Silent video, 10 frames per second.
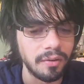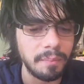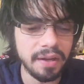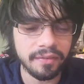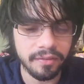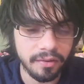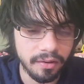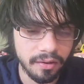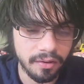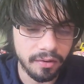backs,
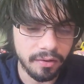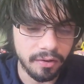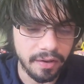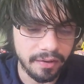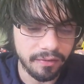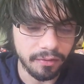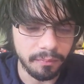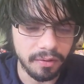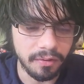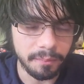you know, like
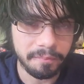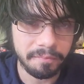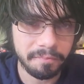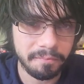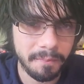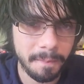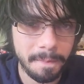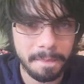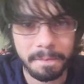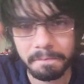some
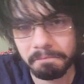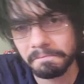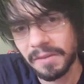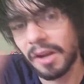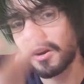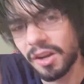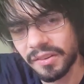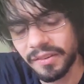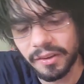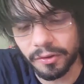cut
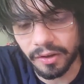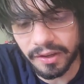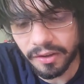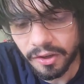content, you know, like